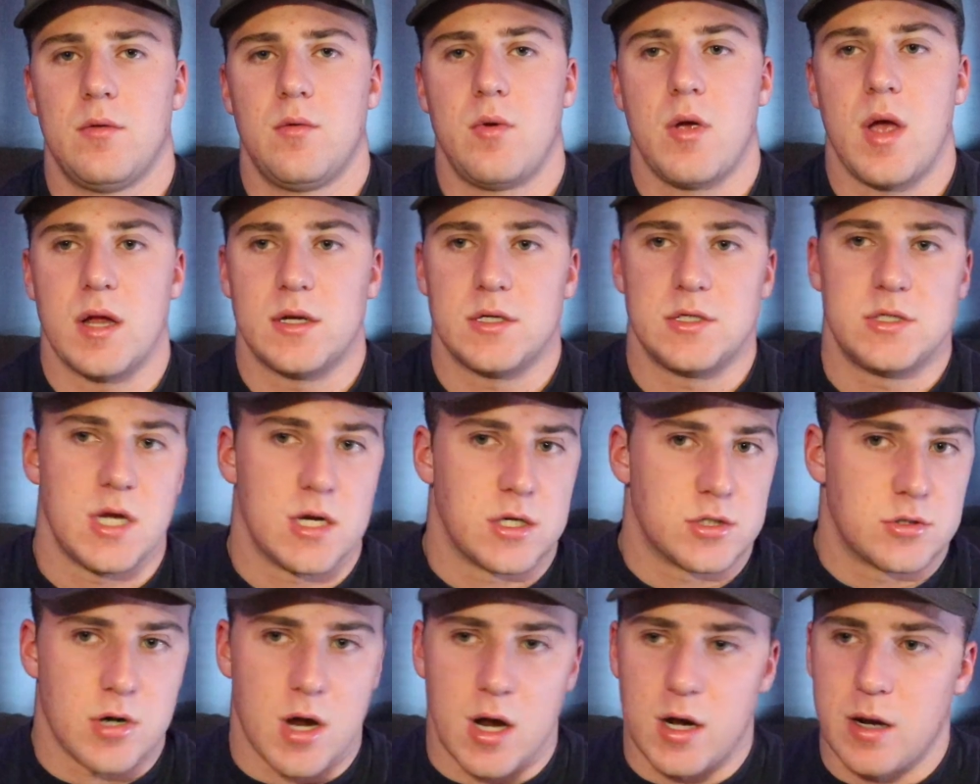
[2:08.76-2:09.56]
We got
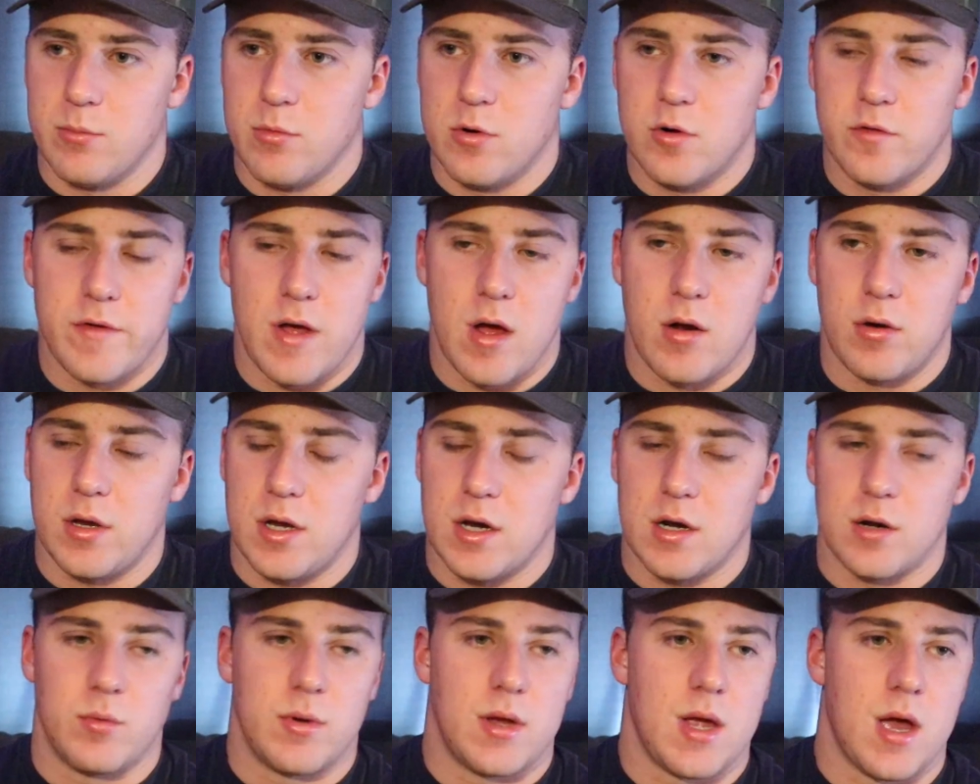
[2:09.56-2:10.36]
chicks trying to move out
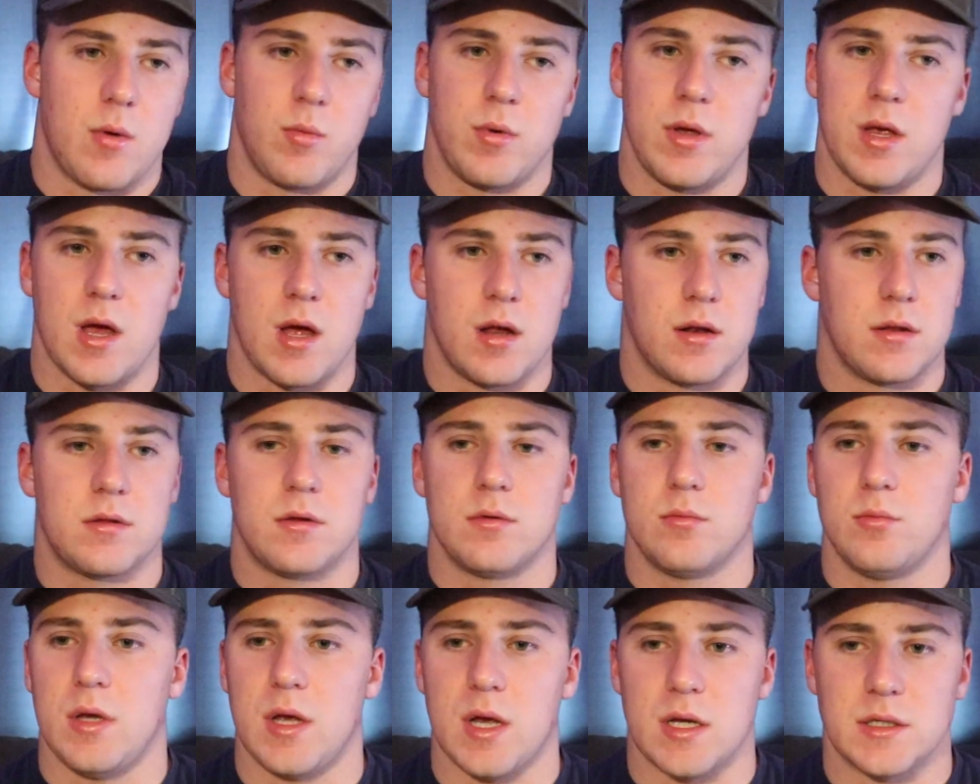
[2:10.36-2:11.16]
here. We
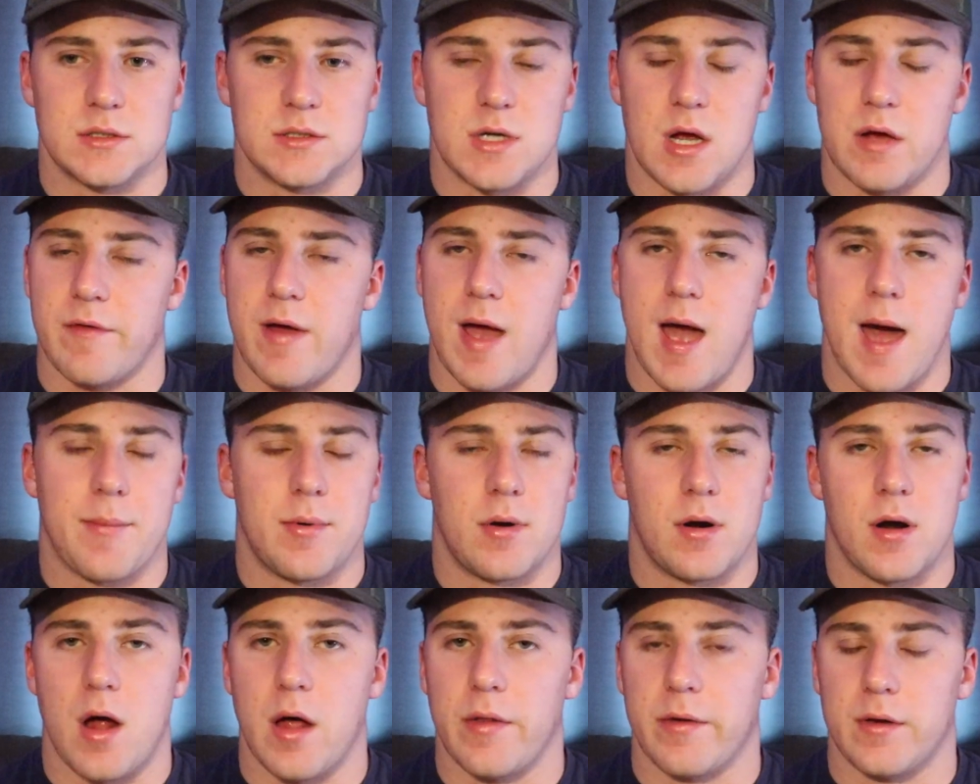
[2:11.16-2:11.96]
got stuff
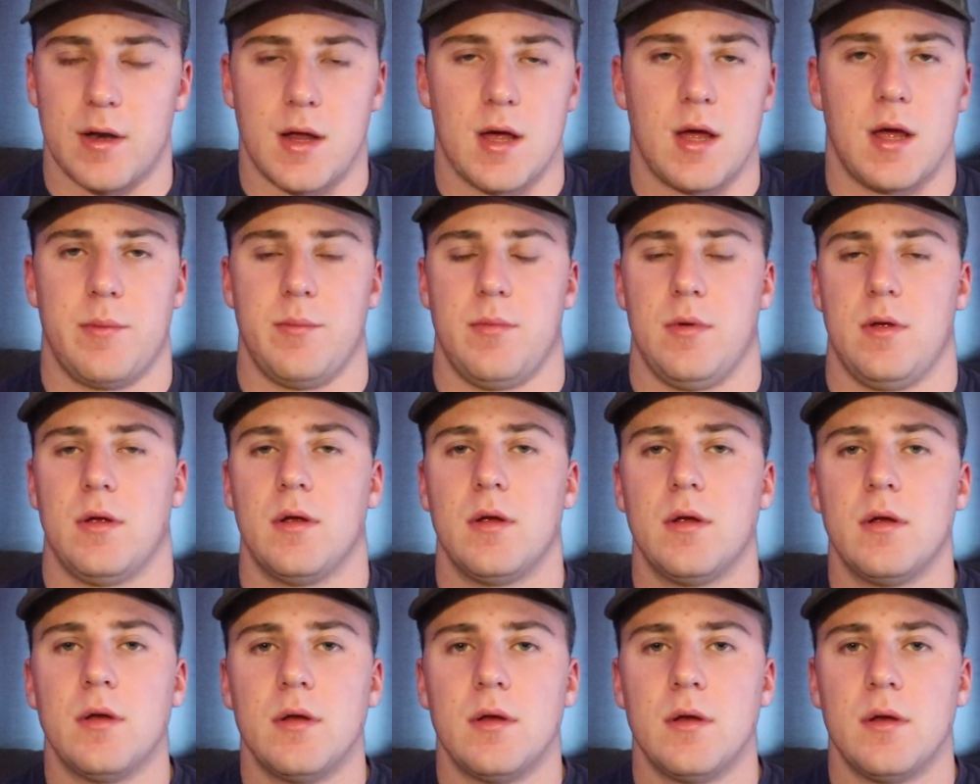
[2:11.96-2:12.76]
happening all the time.
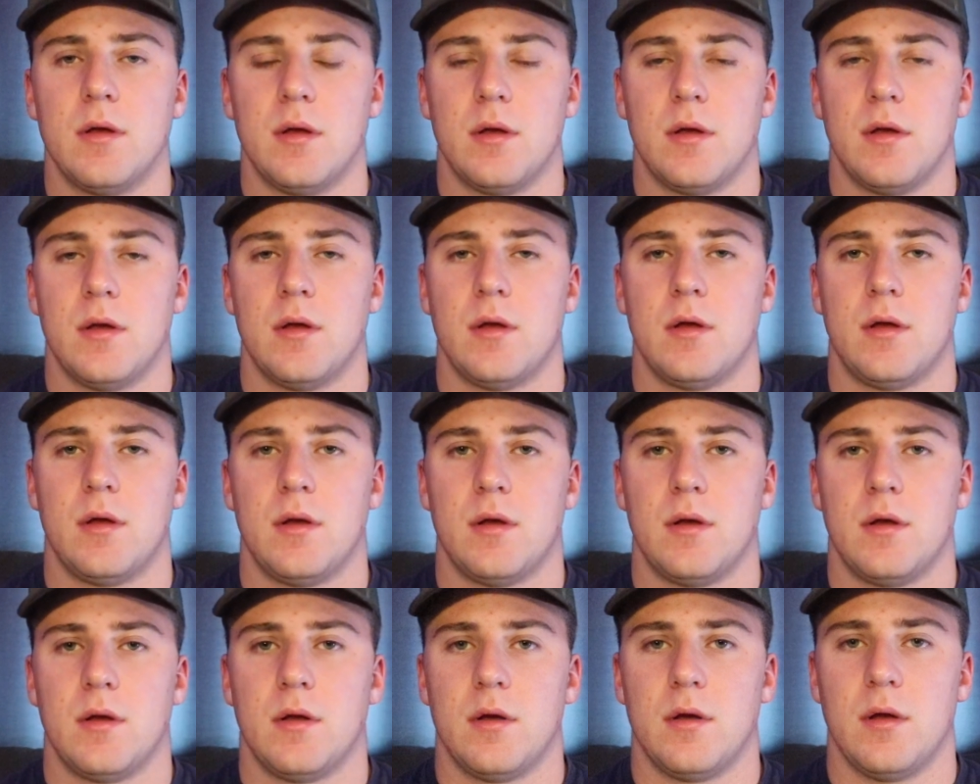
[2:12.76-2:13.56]

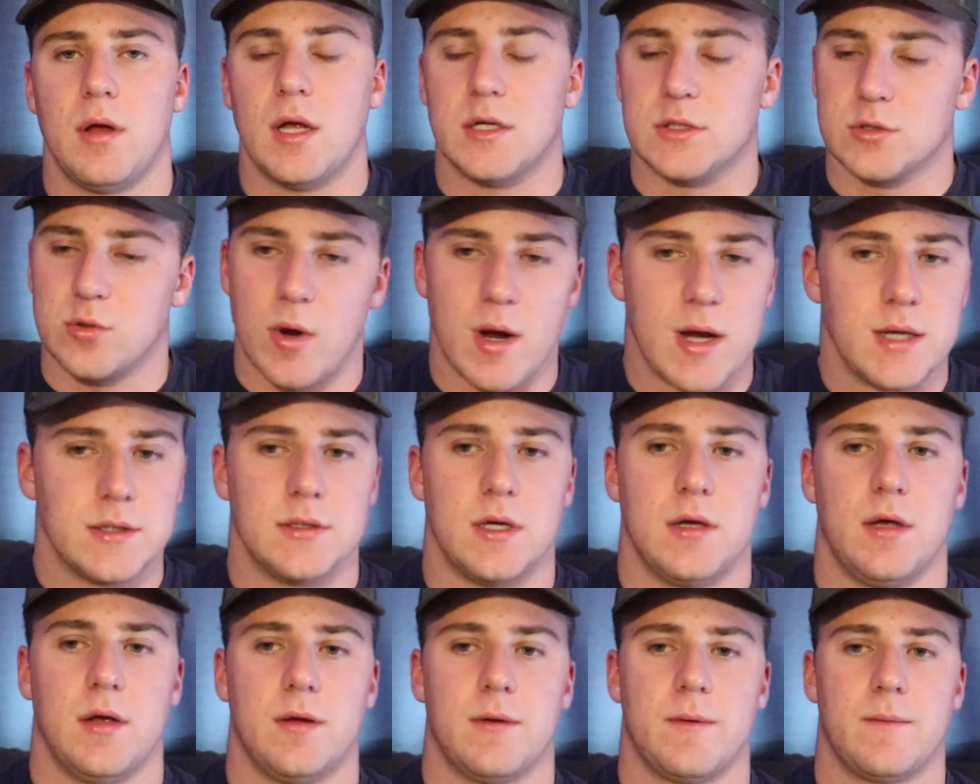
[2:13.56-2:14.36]
It's
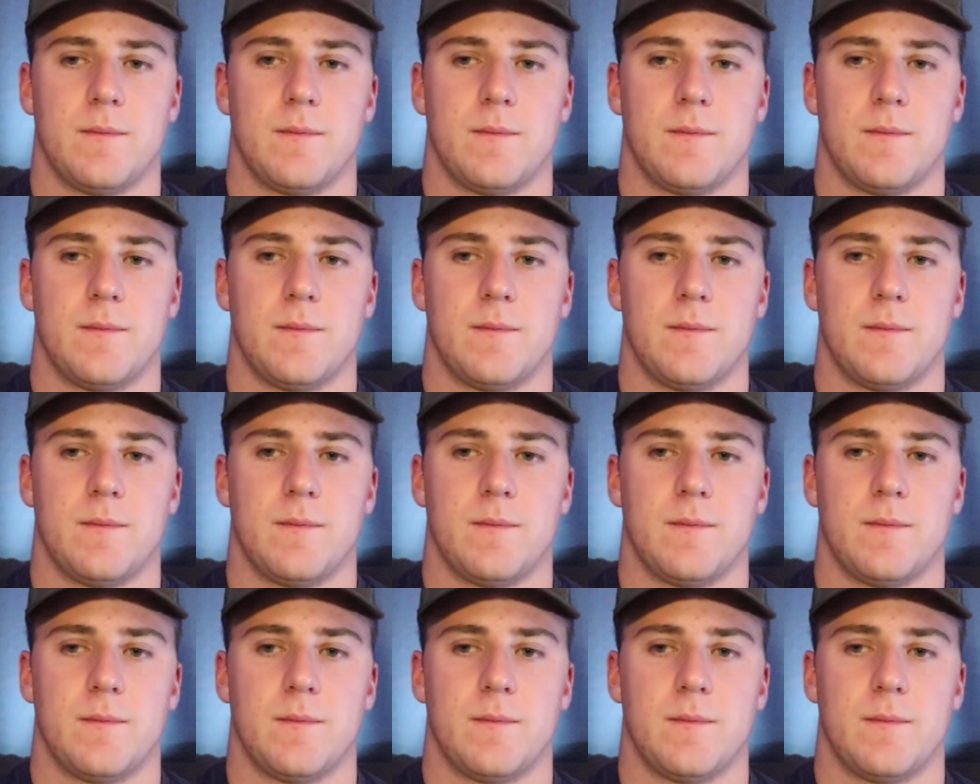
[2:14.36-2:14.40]
crazy.